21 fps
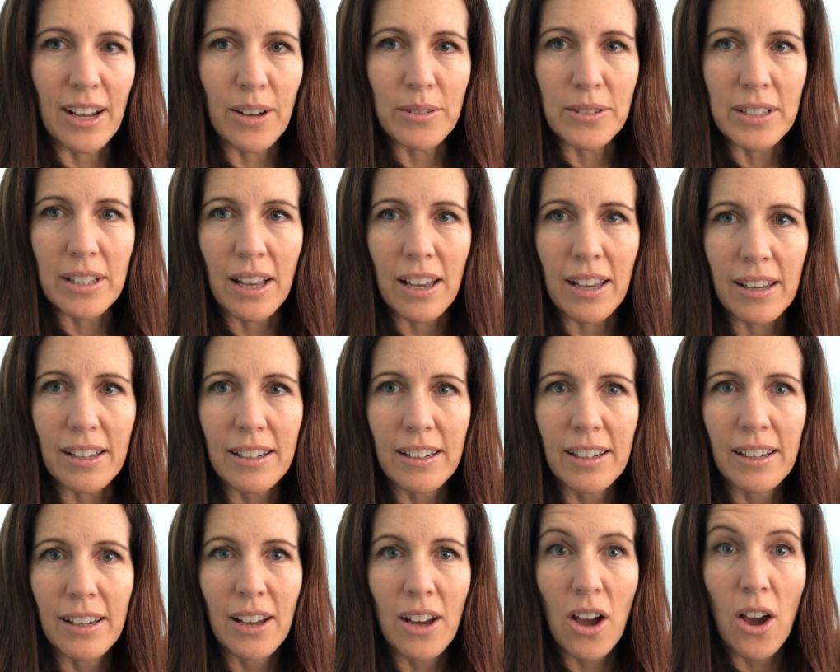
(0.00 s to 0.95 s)
I was like,
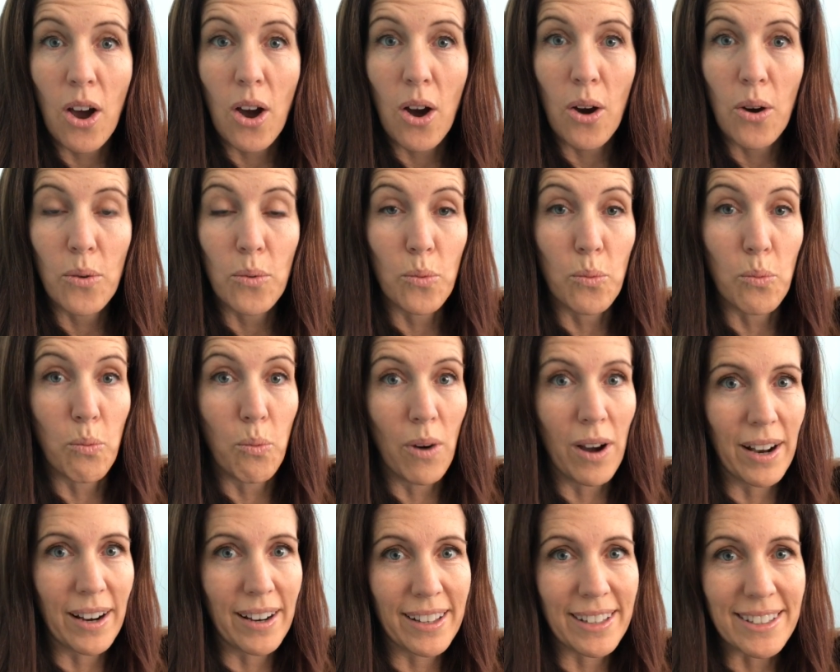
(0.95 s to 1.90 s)

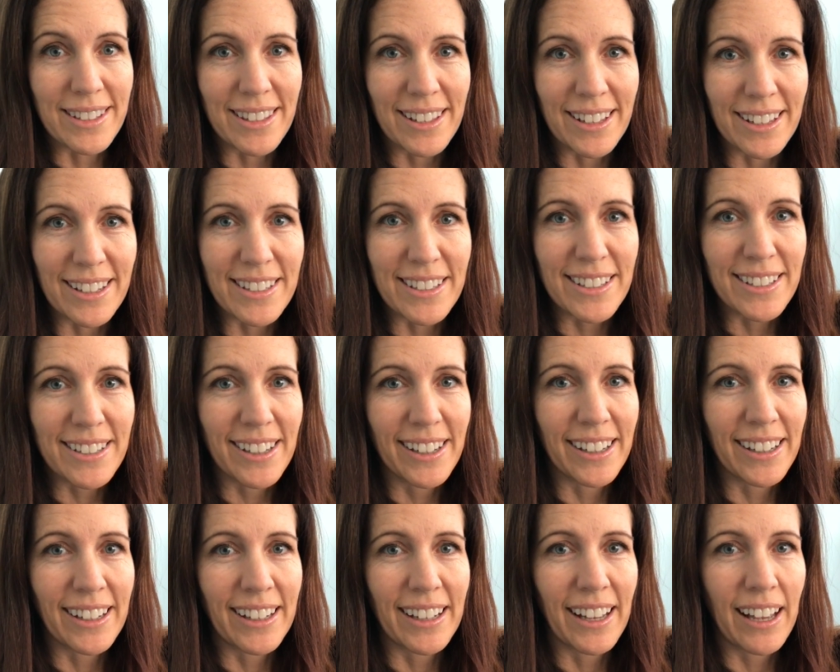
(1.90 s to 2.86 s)
what is this?
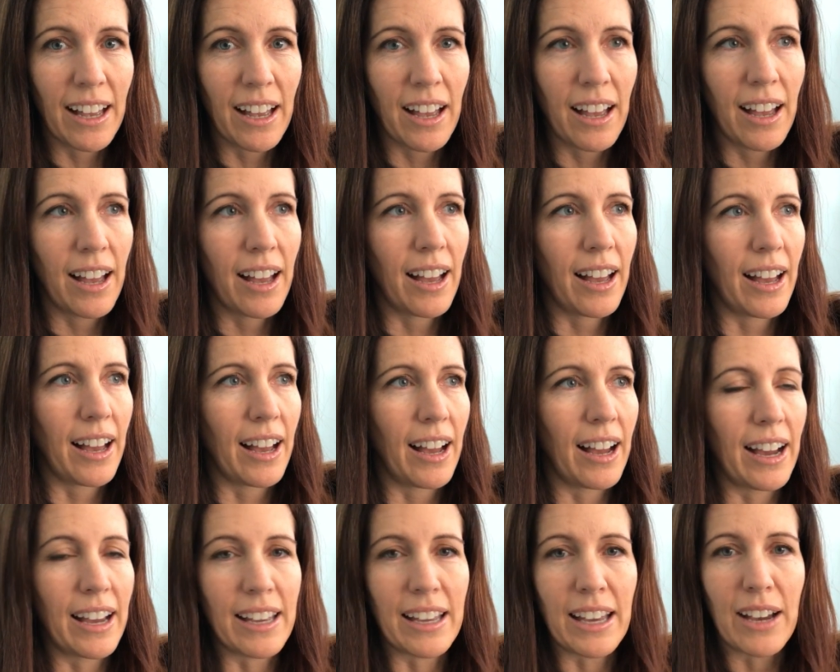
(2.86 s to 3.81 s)

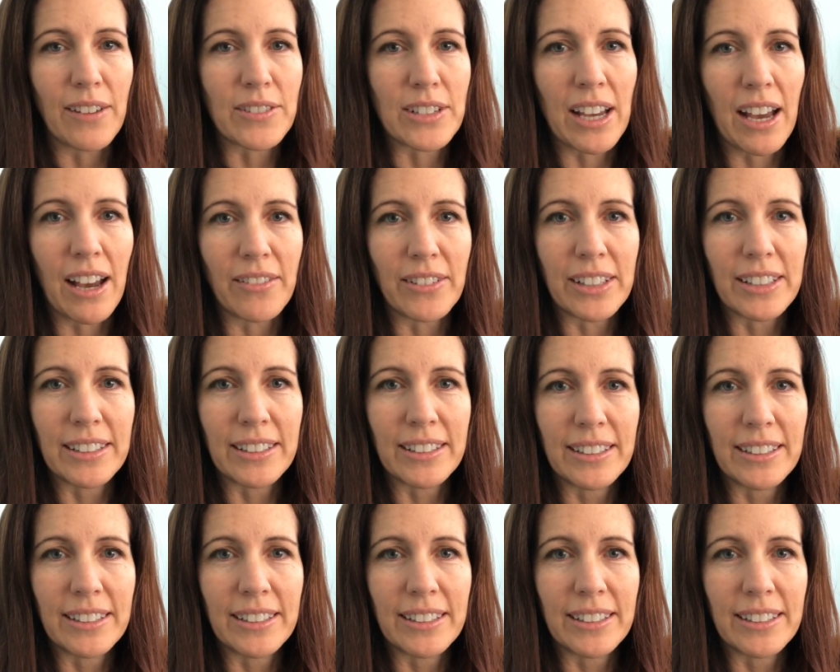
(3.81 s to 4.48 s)
I have to have it.